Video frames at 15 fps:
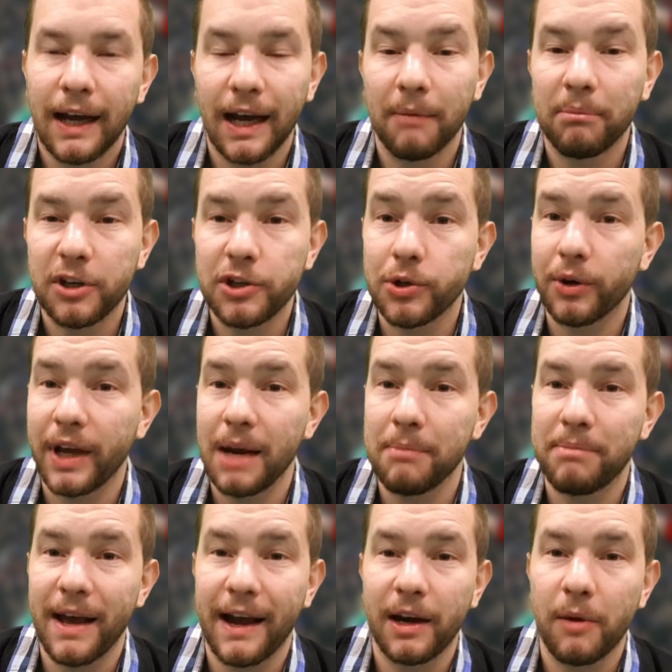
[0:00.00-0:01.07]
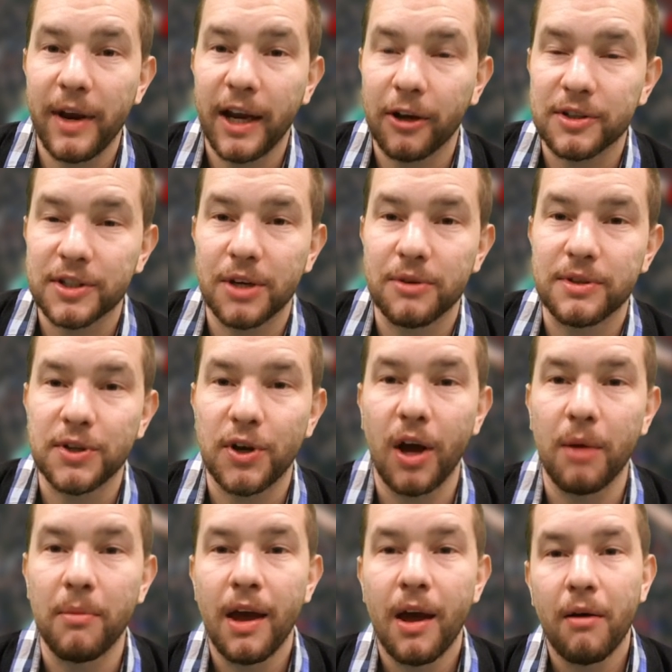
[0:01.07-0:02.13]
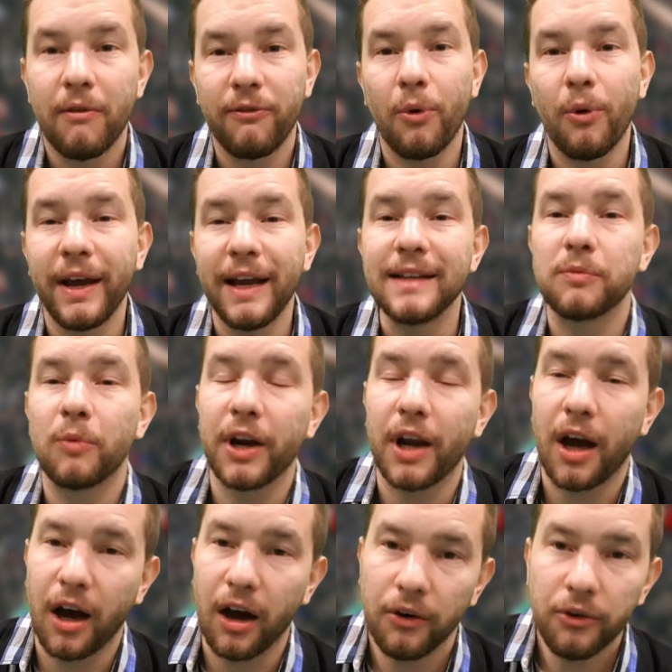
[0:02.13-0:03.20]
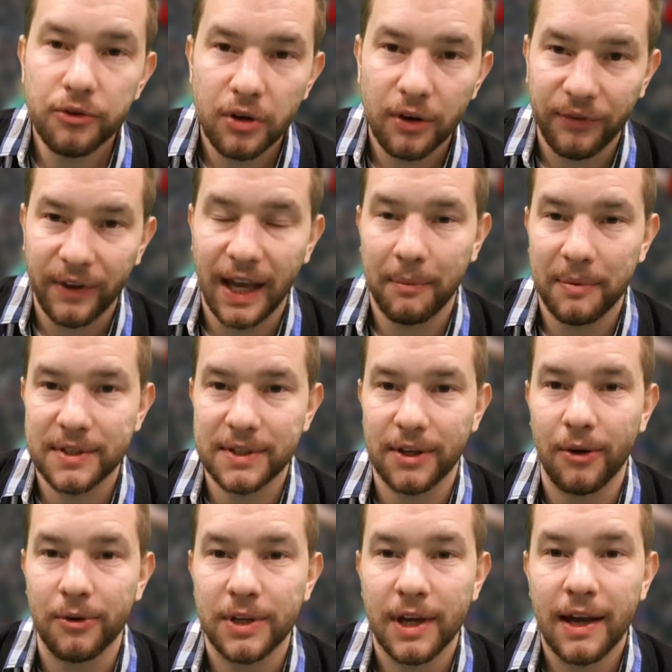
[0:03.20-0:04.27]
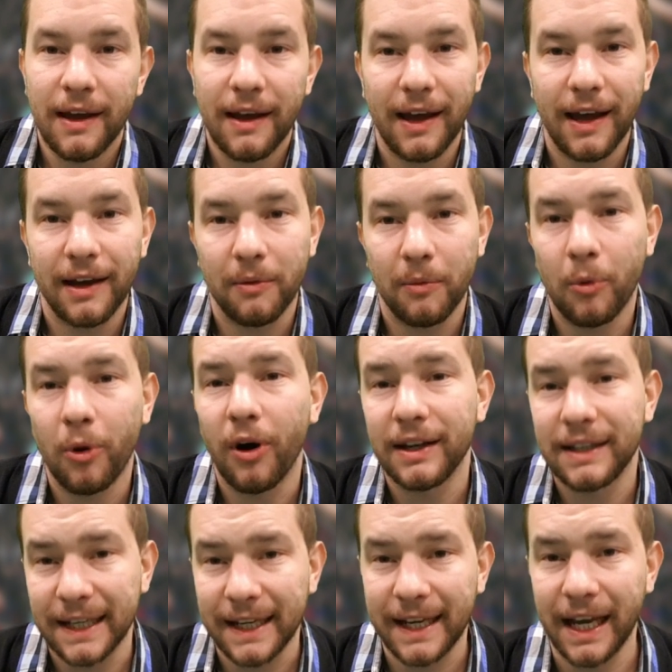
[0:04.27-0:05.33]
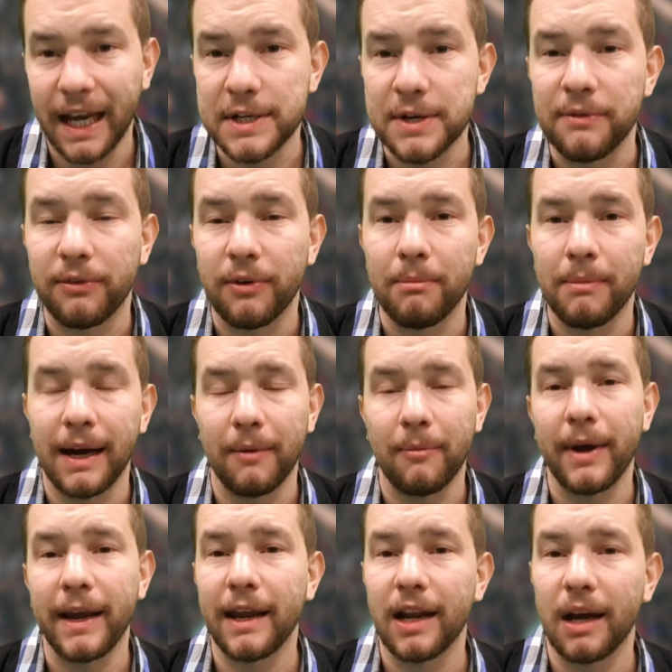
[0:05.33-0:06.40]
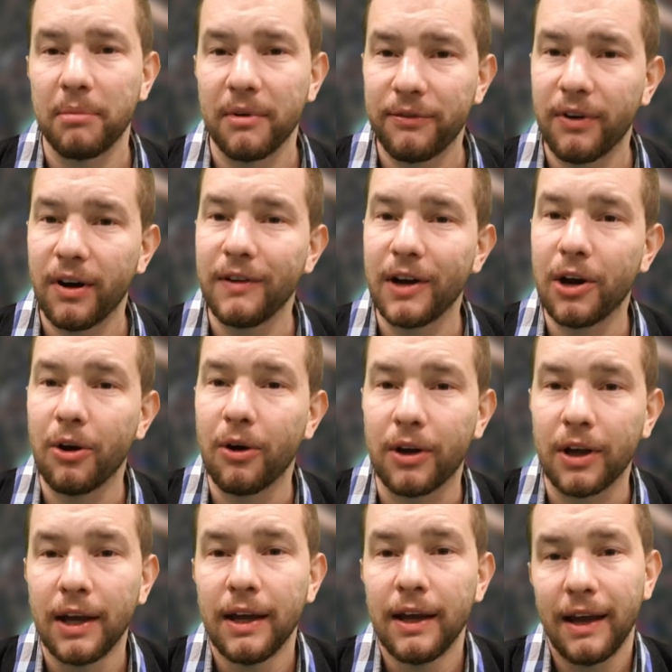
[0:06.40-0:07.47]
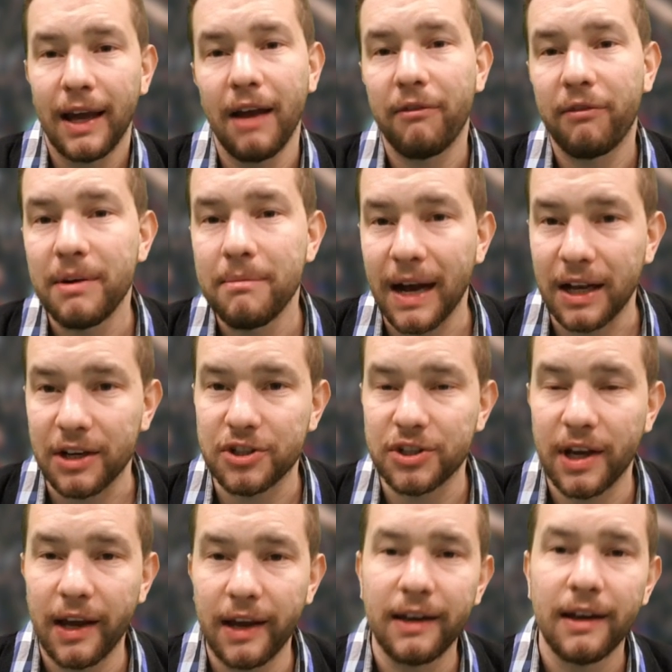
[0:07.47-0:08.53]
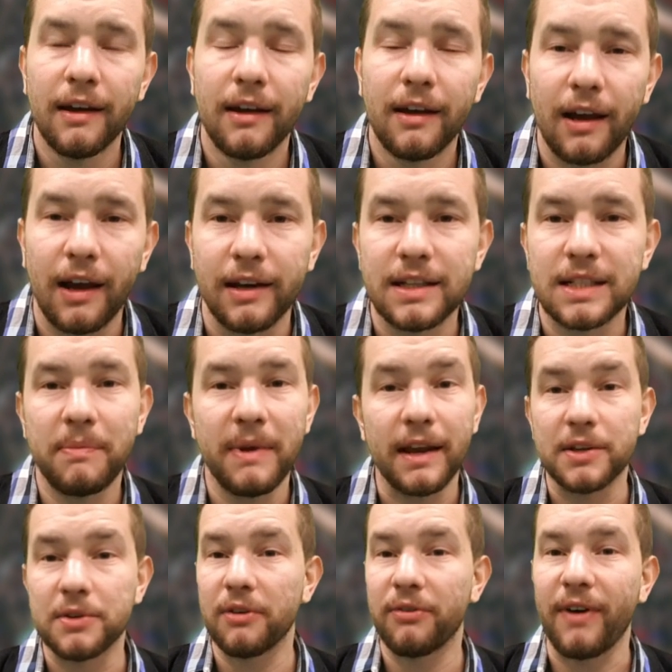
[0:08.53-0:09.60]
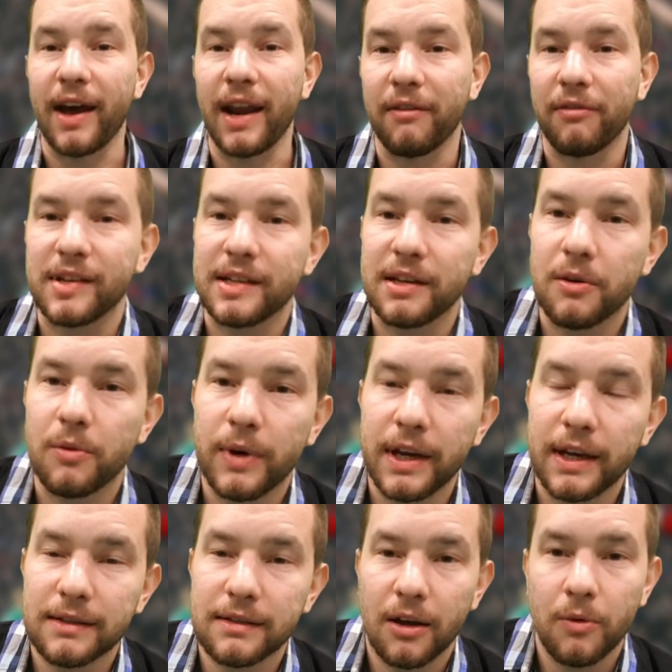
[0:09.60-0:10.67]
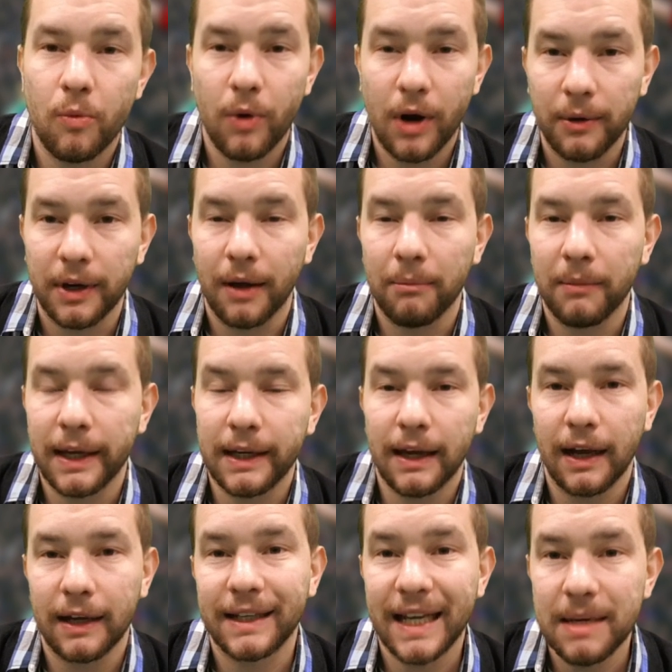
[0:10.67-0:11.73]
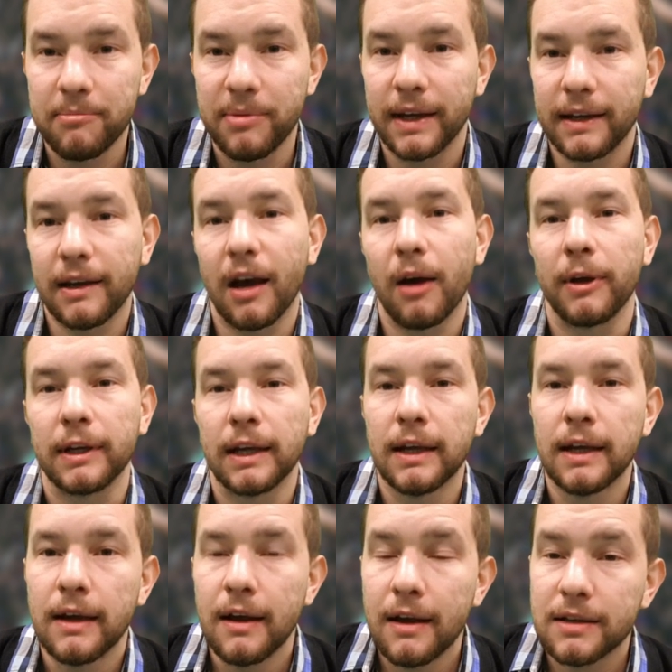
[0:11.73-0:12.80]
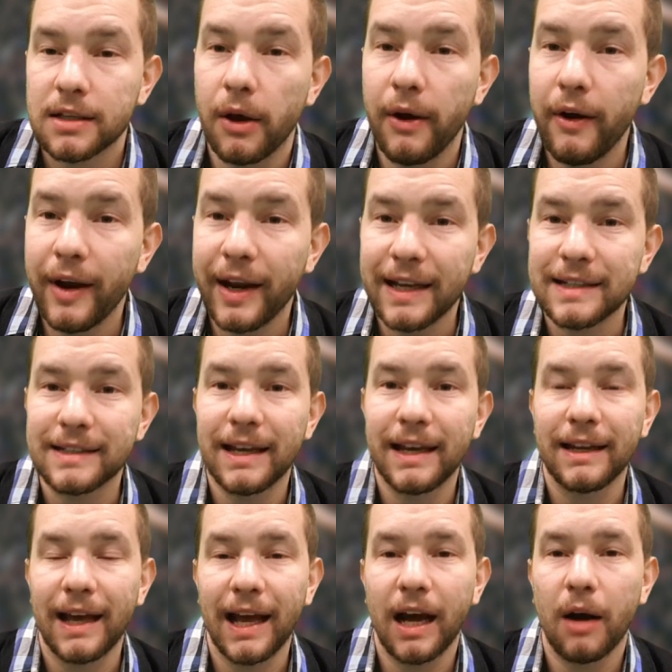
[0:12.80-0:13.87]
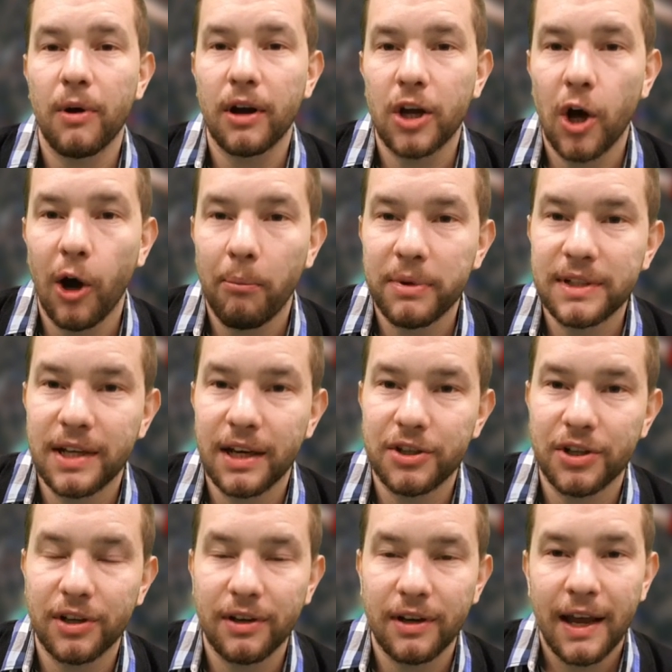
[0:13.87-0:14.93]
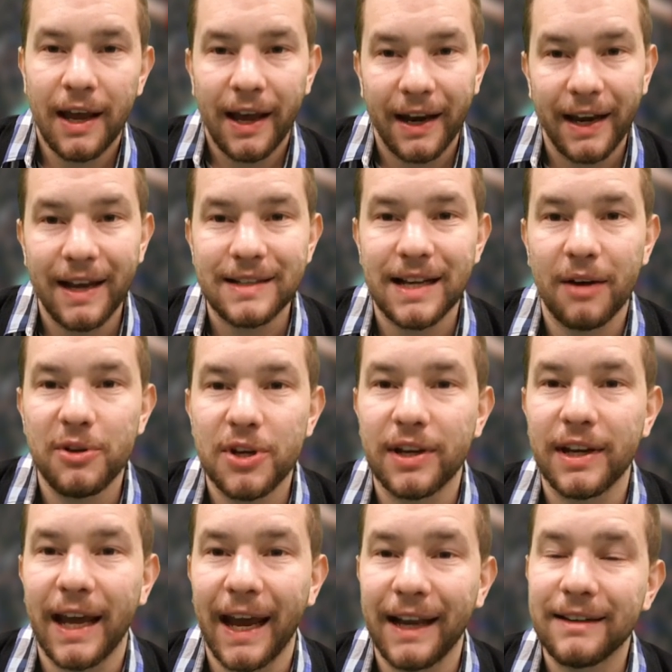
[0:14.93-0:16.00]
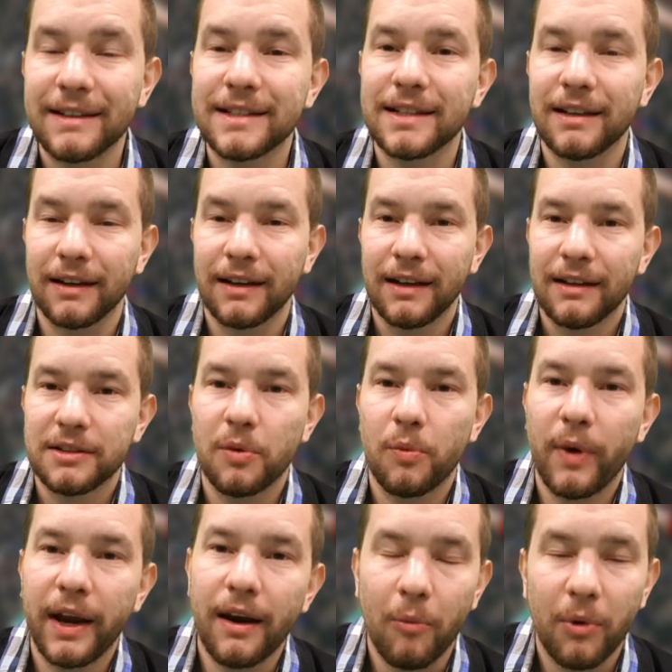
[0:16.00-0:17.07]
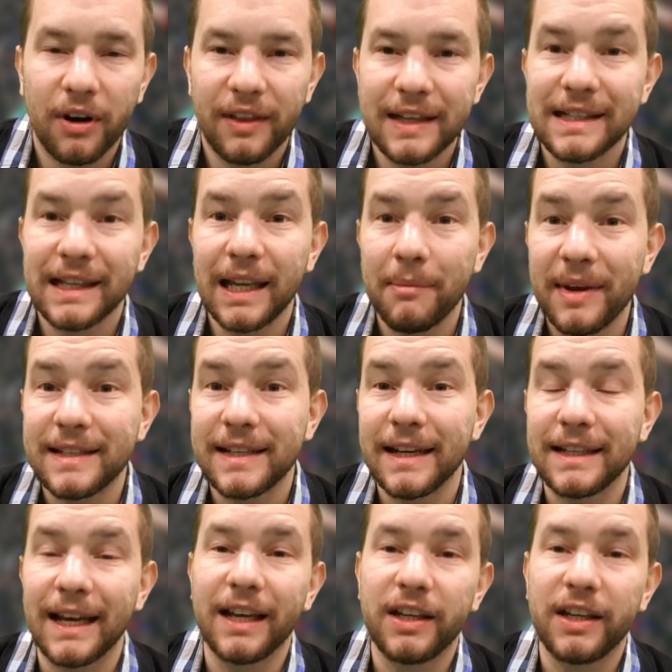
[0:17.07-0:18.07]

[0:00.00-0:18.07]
And be sure to head back in a week or so's time for his 100th episode. And what a dedication from Matt, waking up at 5 o'clock every match day and speaking to a fan every single week. So well done, mate, and keep it going. So here it is then, our competition, and here's how you can enter to win one of these limited